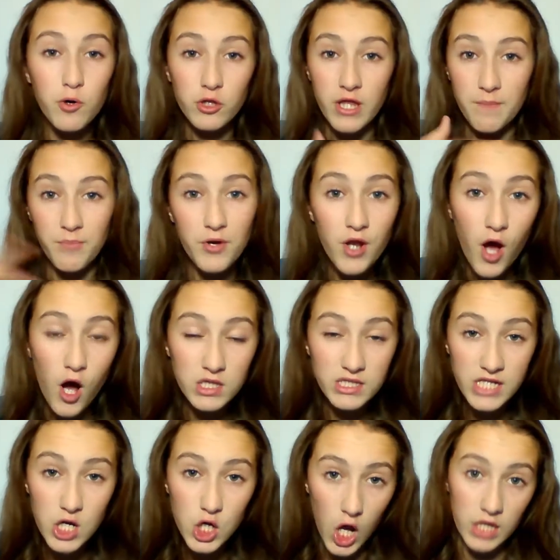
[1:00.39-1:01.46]
that put on their
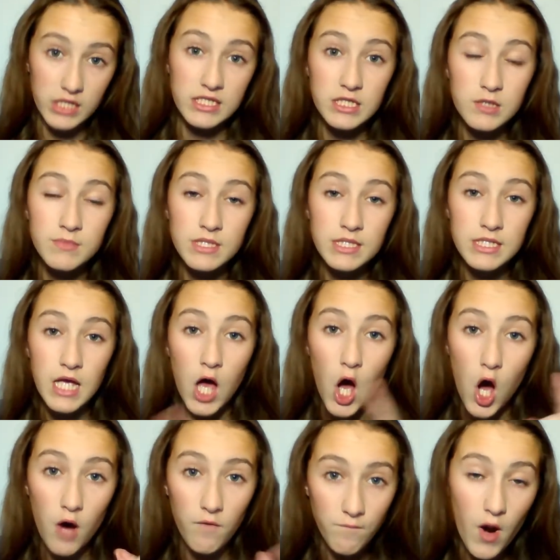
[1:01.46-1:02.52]
costumes
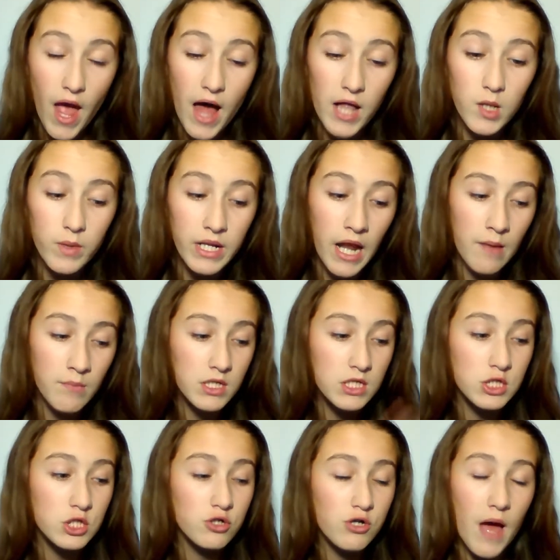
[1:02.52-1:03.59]
for Halloween. I'm going to
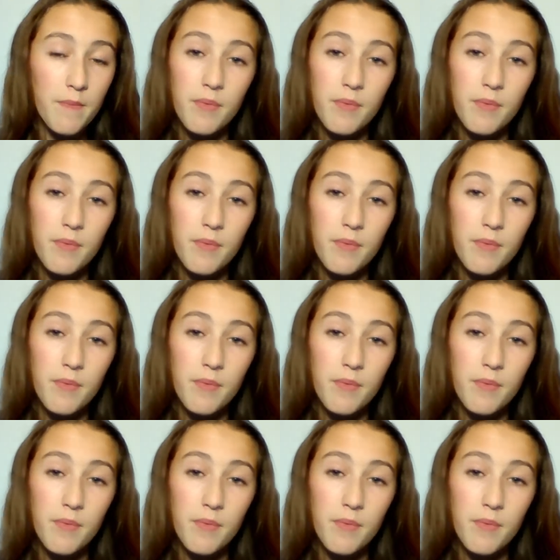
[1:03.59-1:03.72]
describe